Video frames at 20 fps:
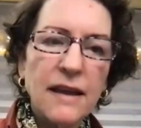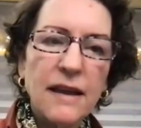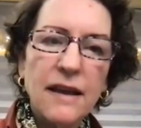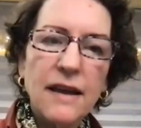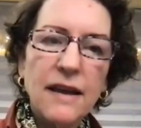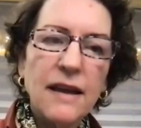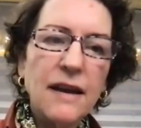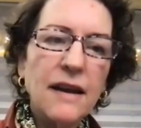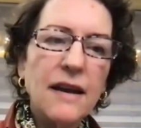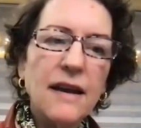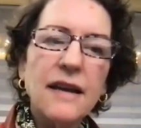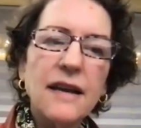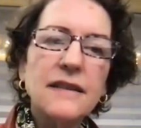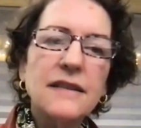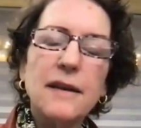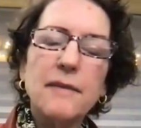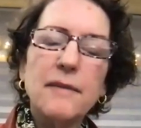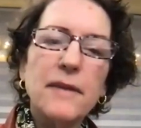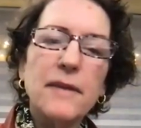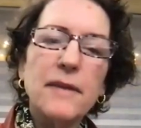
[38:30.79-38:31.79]
And I
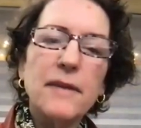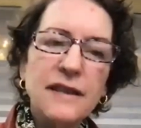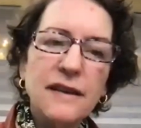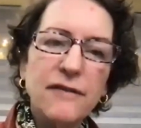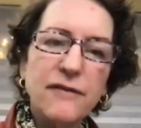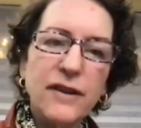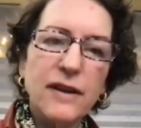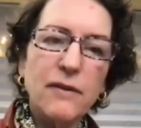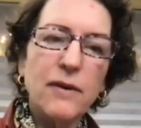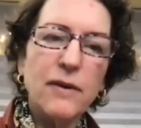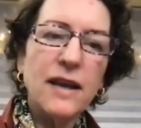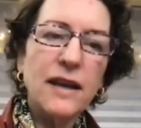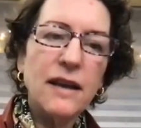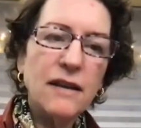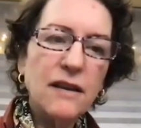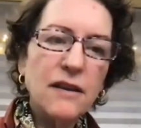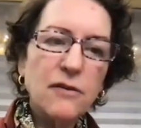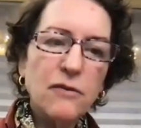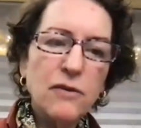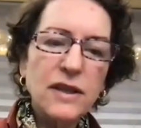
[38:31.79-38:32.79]
accept myself anyway.
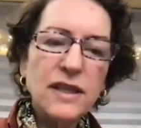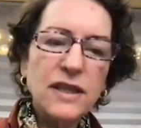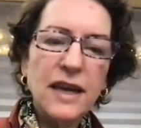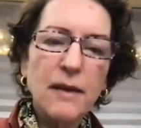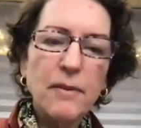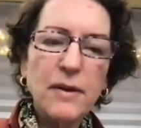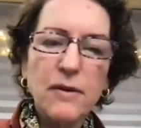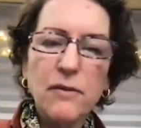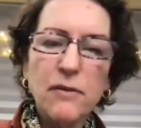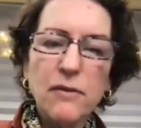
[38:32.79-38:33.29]
With tapping,